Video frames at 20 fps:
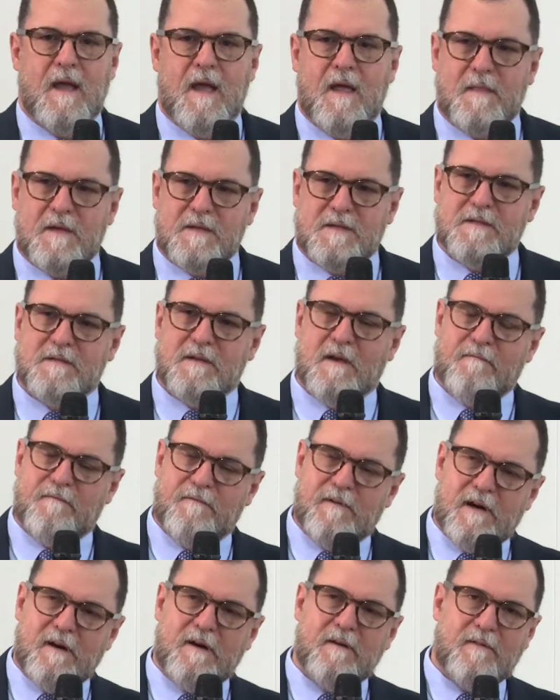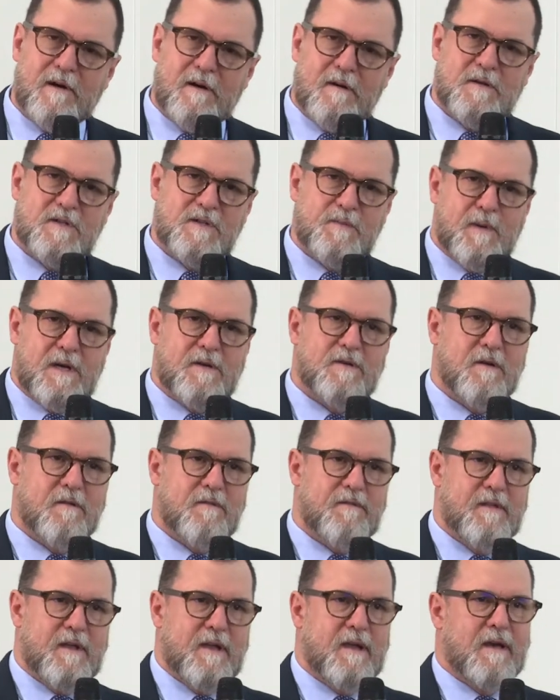And this is a very, very special
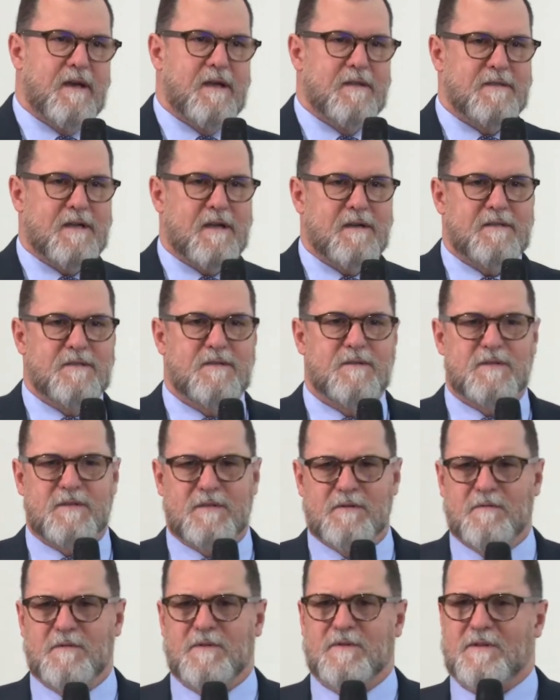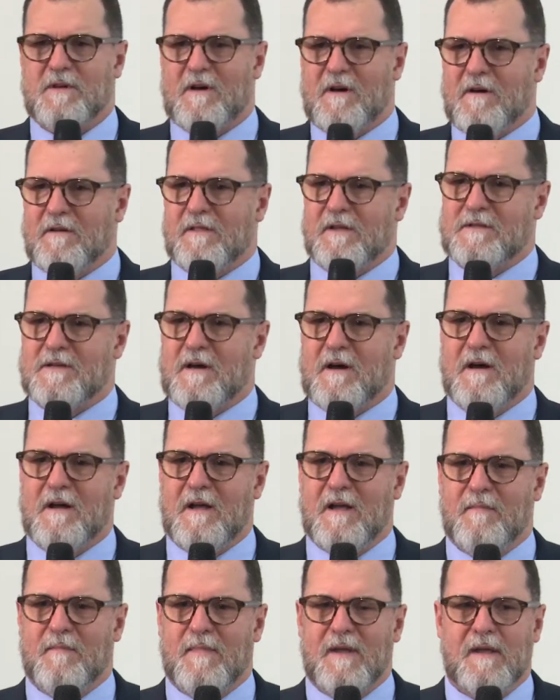thing. And I talk to students all the
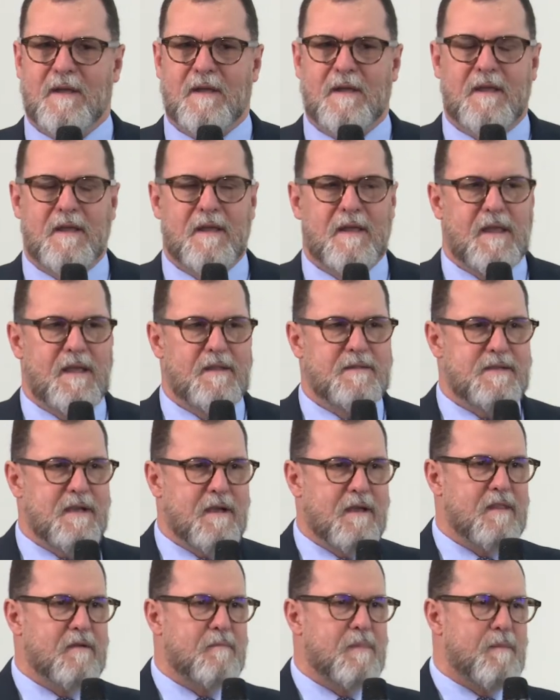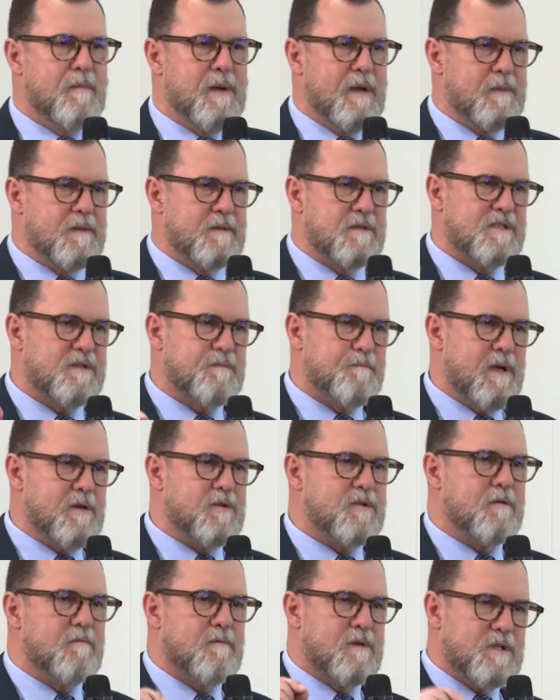time and tell them about the
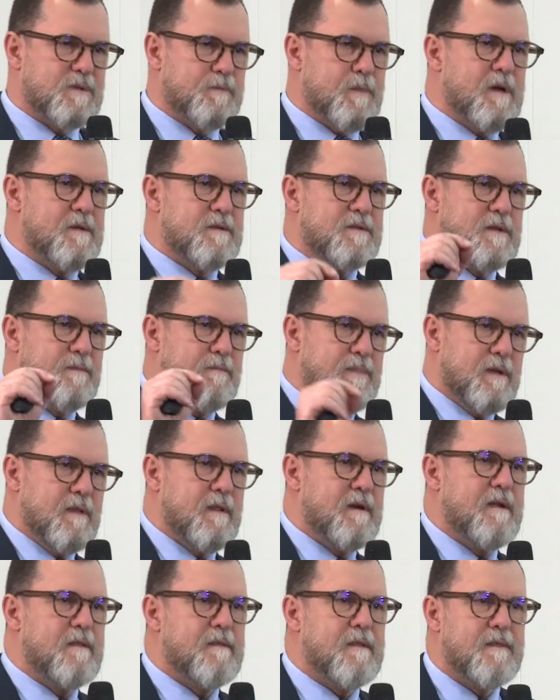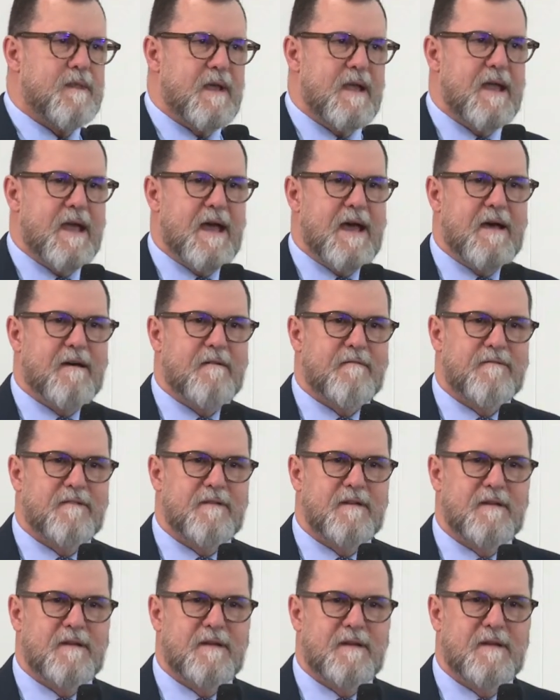special responsibility that they have